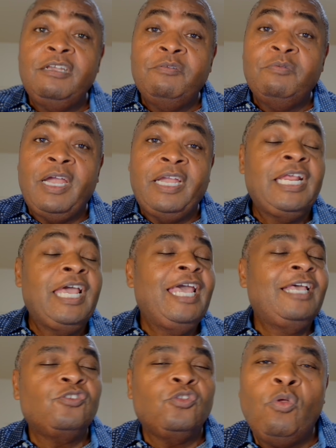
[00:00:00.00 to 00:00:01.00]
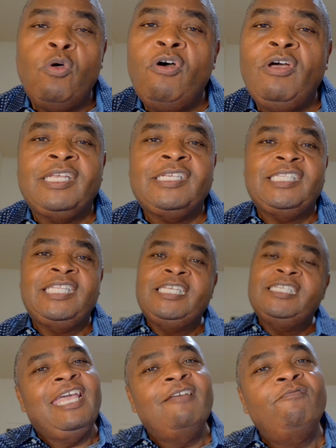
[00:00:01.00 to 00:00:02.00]
right? As long as
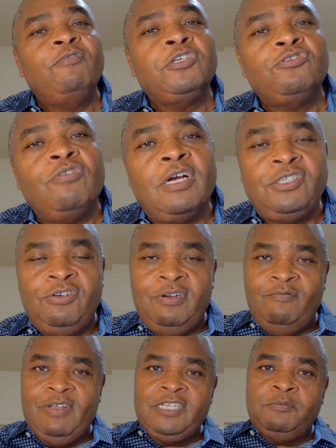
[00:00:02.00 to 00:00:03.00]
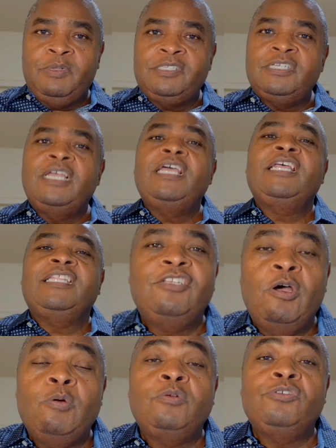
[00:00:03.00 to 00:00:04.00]
these infrastructure investments
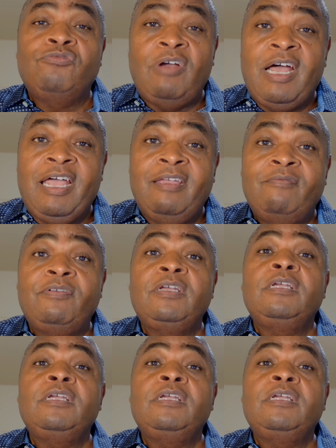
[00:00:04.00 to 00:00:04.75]
don't drive